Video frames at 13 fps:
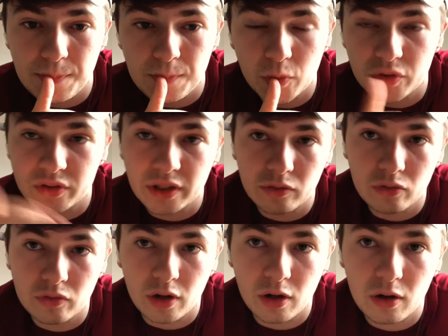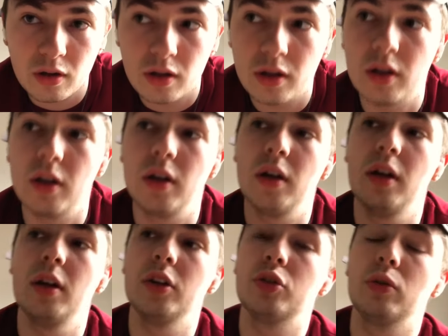with David Farrell.
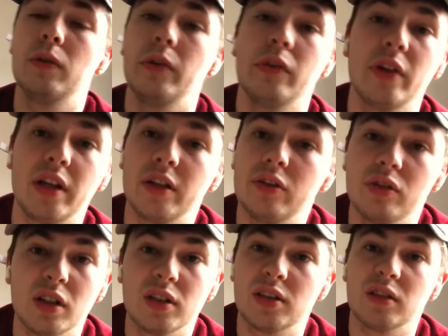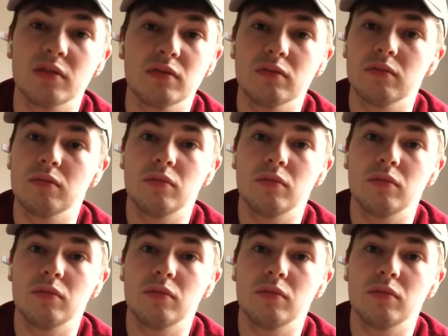So if you have any interest in